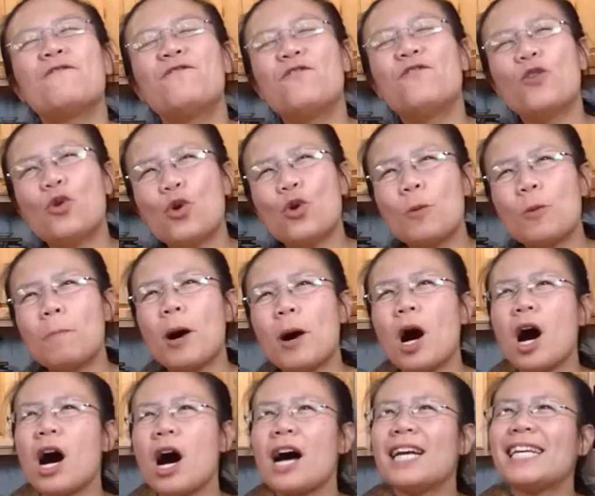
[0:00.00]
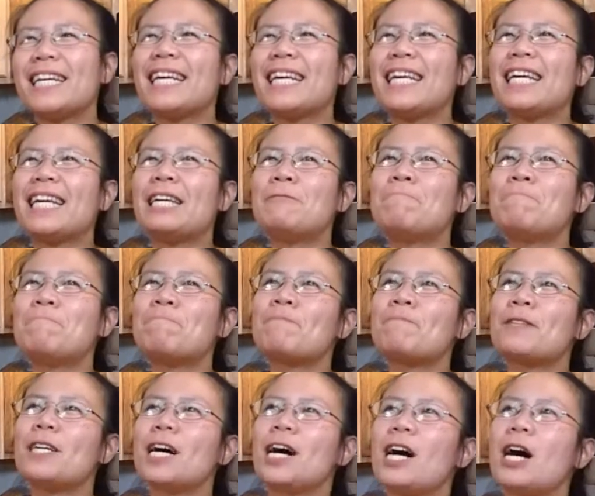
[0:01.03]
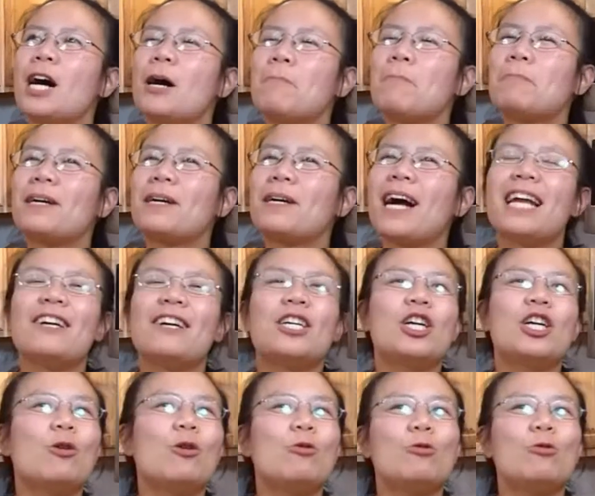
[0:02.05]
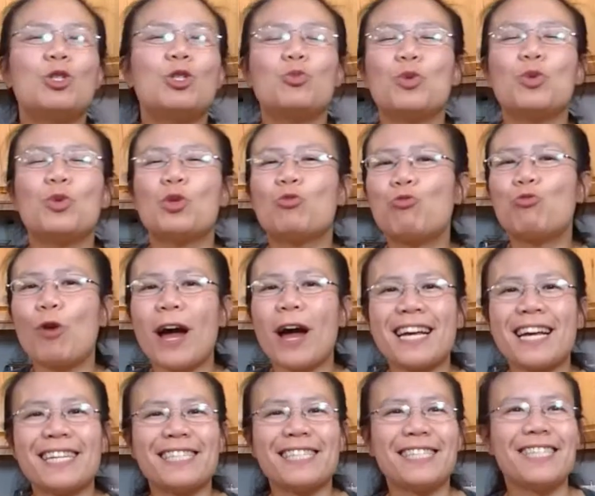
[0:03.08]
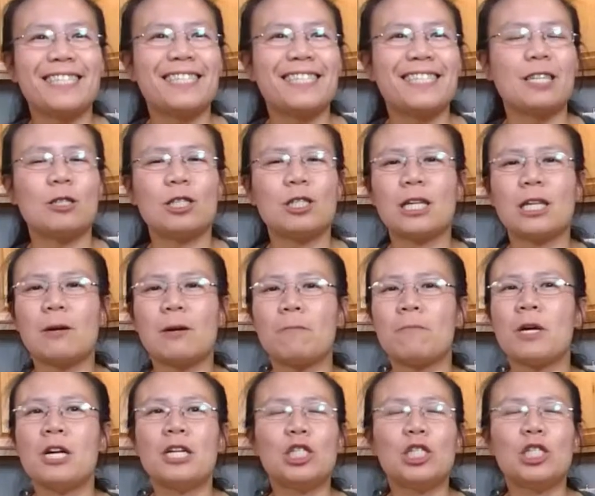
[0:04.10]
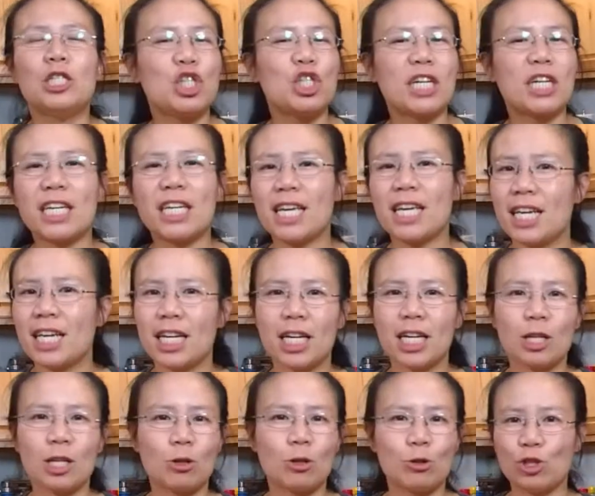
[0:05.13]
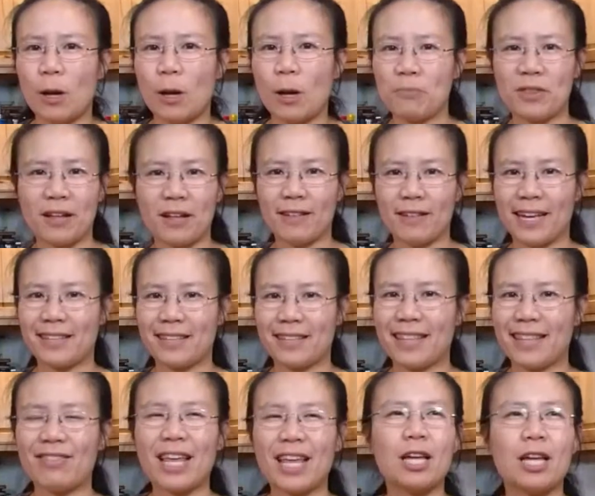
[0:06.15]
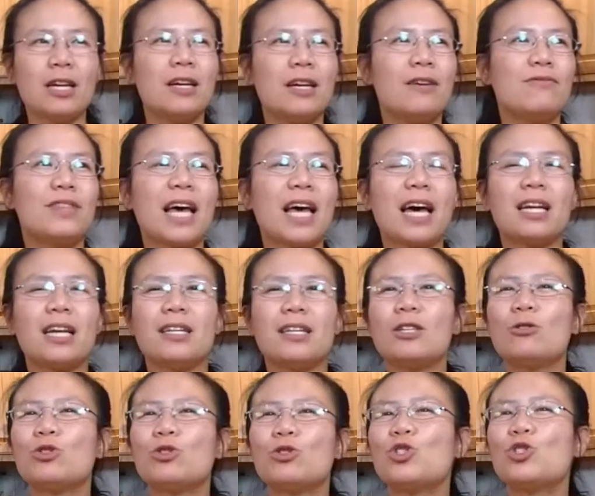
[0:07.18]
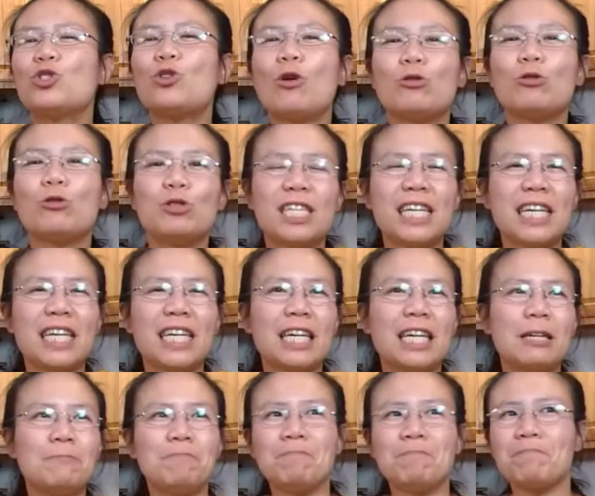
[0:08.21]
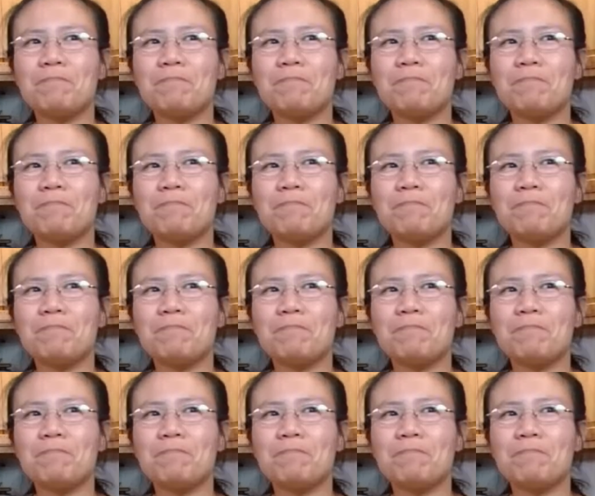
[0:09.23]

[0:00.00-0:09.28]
full body, kind of goes with rice and some chicken or something like that. That little salty,